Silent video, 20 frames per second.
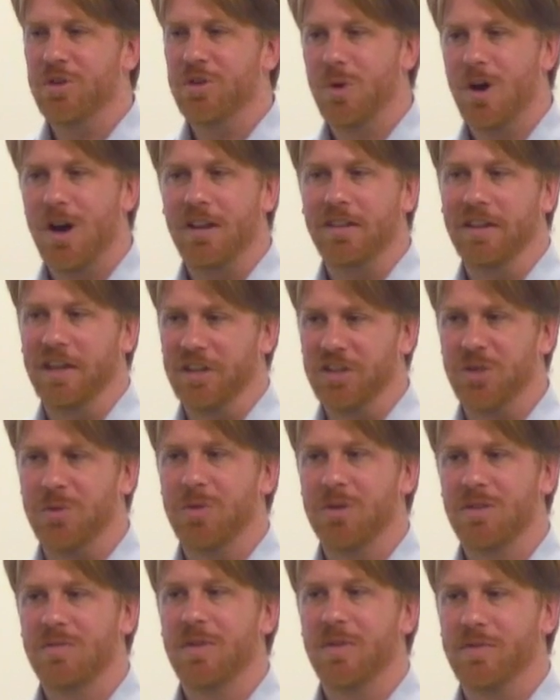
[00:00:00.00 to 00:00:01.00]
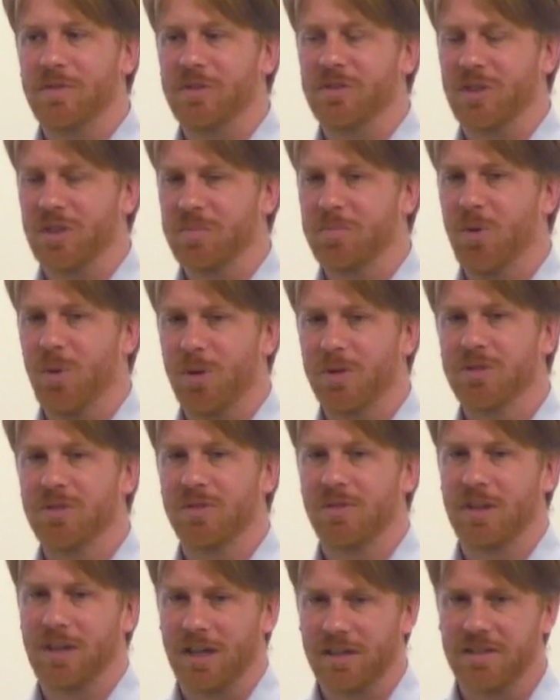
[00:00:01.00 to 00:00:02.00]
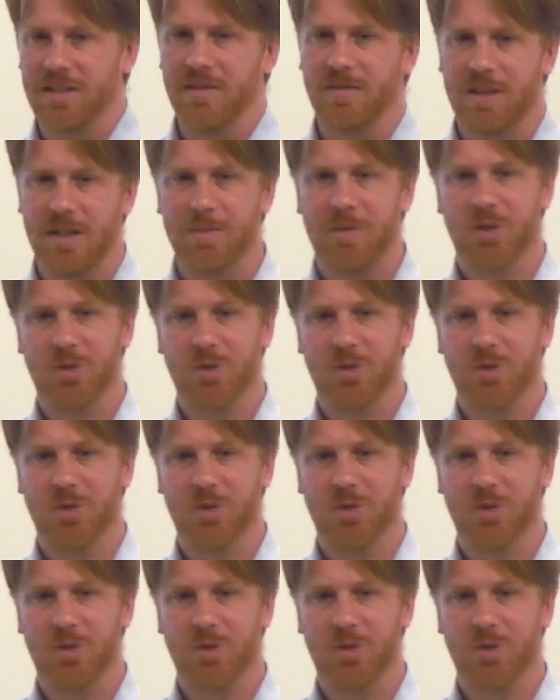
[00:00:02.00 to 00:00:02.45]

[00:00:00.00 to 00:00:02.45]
want like 256 ports of connectivity